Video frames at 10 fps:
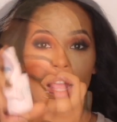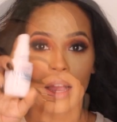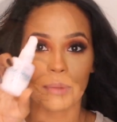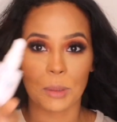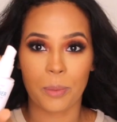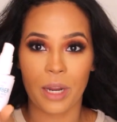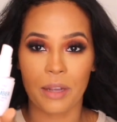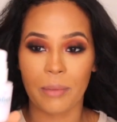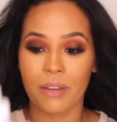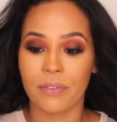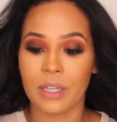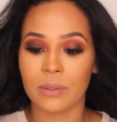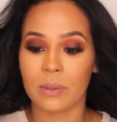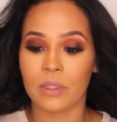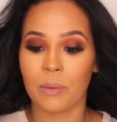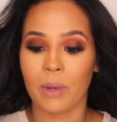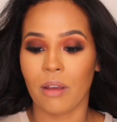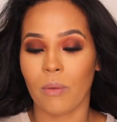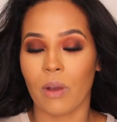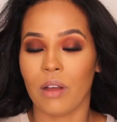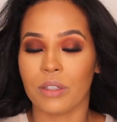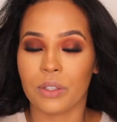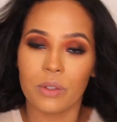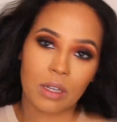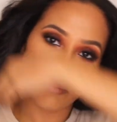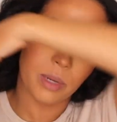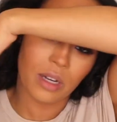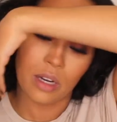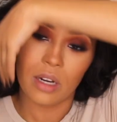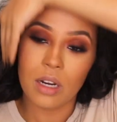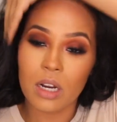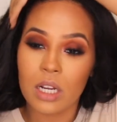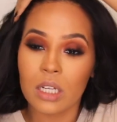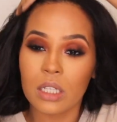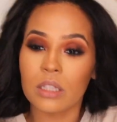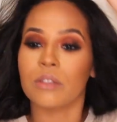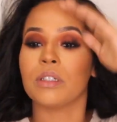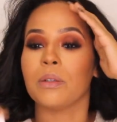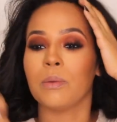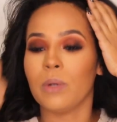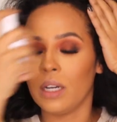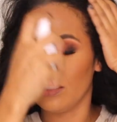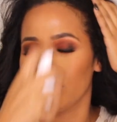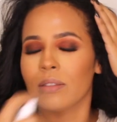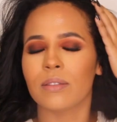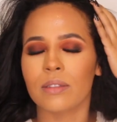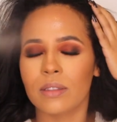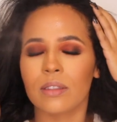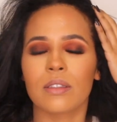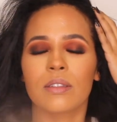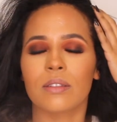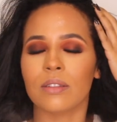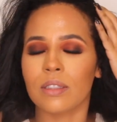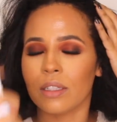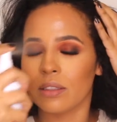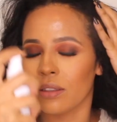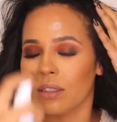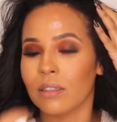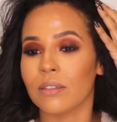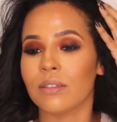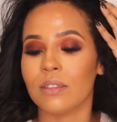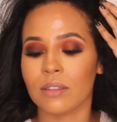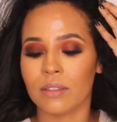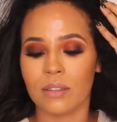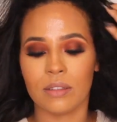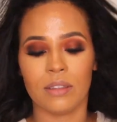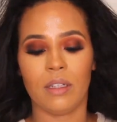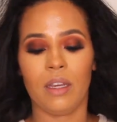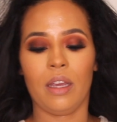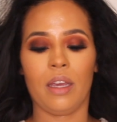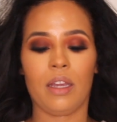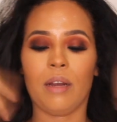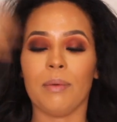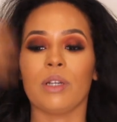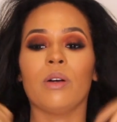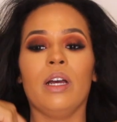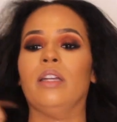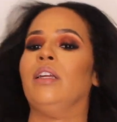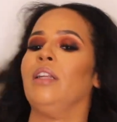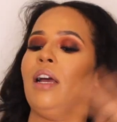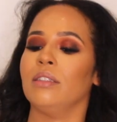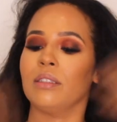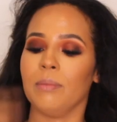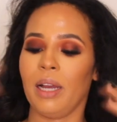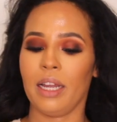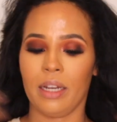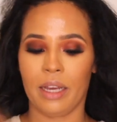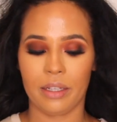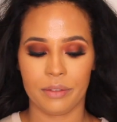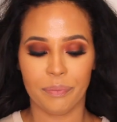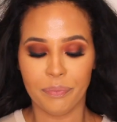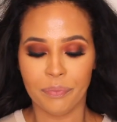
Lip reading: I'm spraying my face with the Wet n Wild Cucumber 3-in-1. You guys know. And I'm going to go ahead and add some highlight.